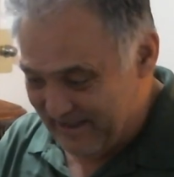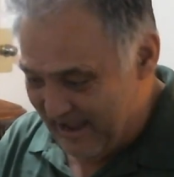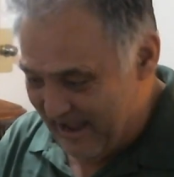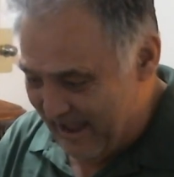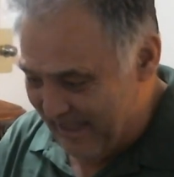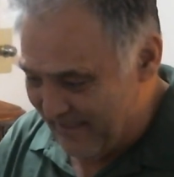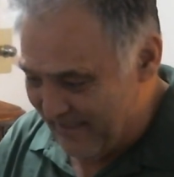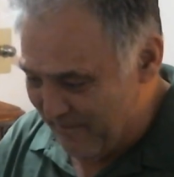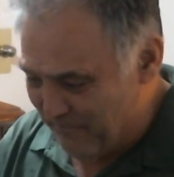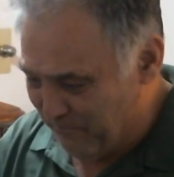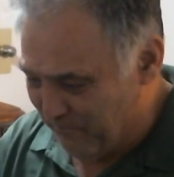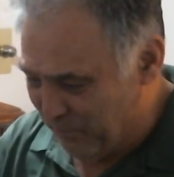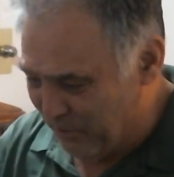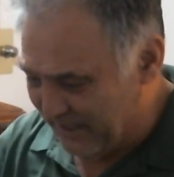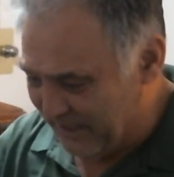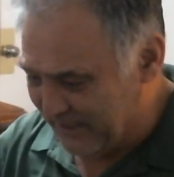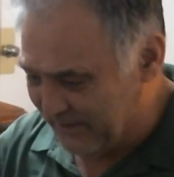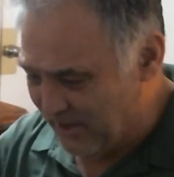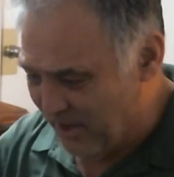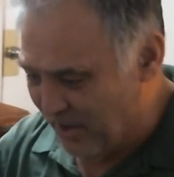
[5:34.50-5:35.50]
and I'm
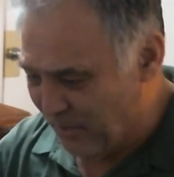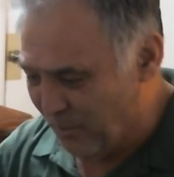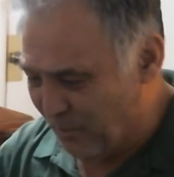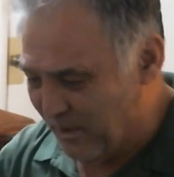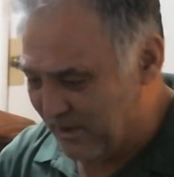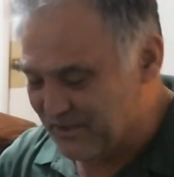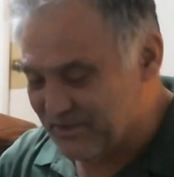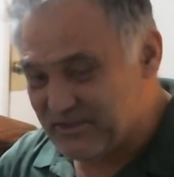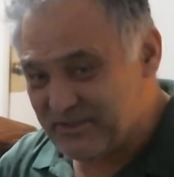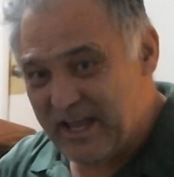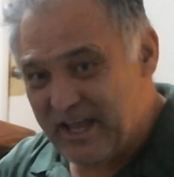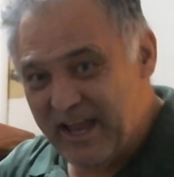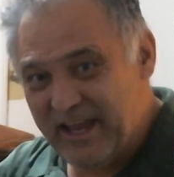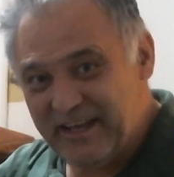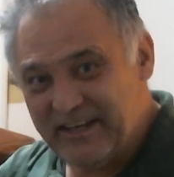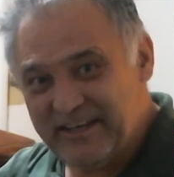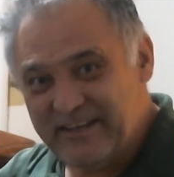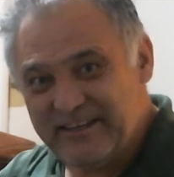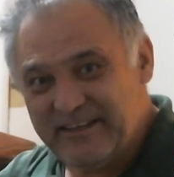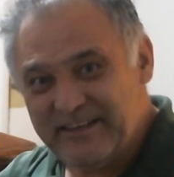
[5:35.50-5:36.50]
putting it on one side.